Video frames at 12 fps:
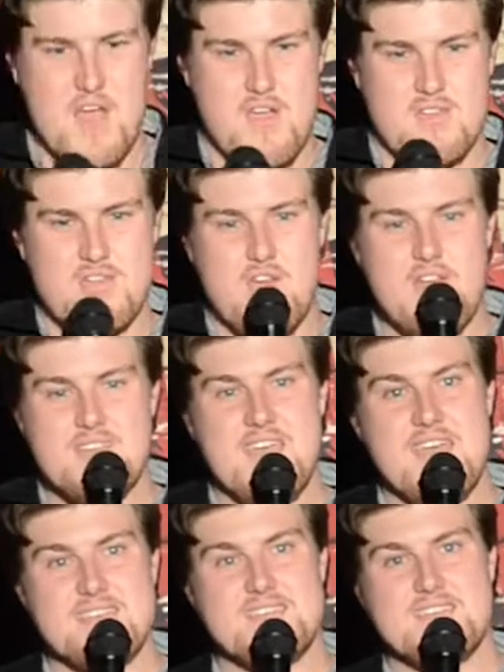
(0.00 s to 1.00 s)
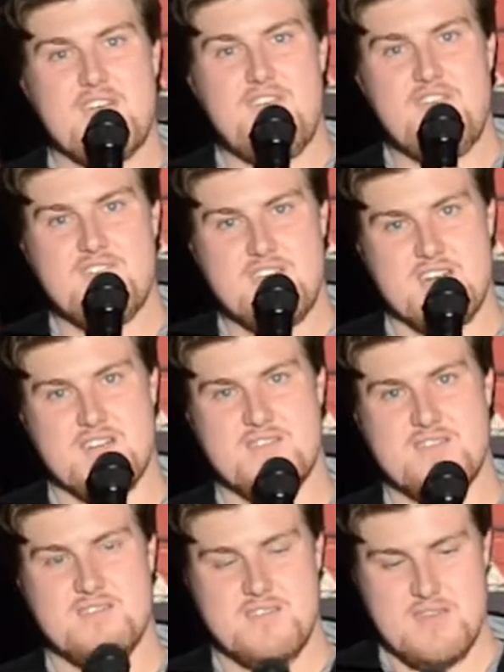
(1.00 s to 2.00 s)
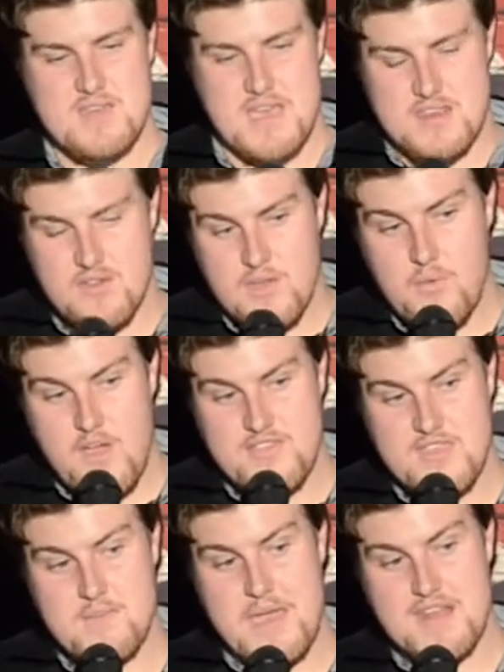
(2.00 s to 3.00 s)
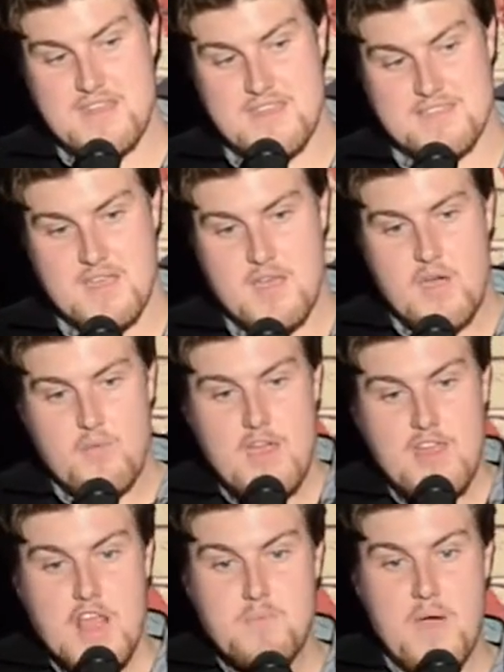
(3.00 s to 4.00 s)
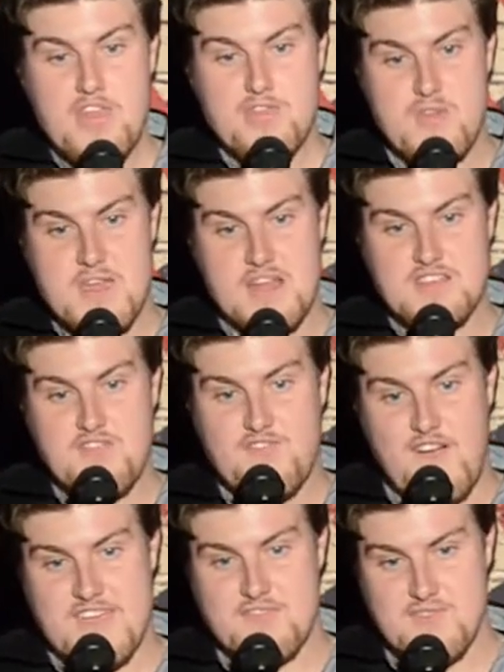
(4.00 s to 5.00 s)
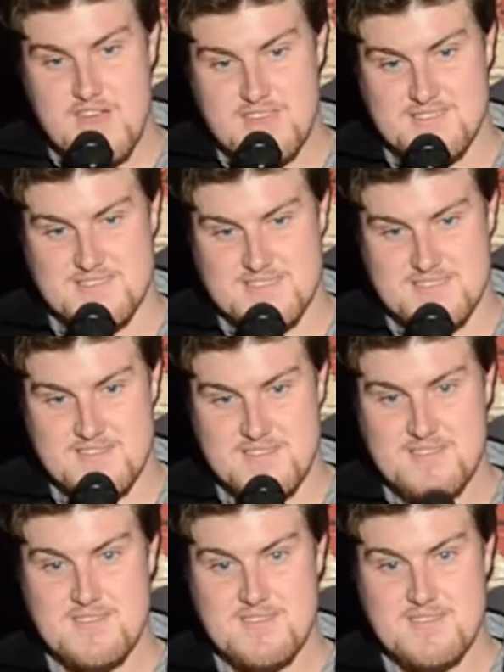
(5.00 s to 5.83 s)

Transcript: No, third test in South Africa. You know the worst thing about it is? We lost by 300 fucking runs.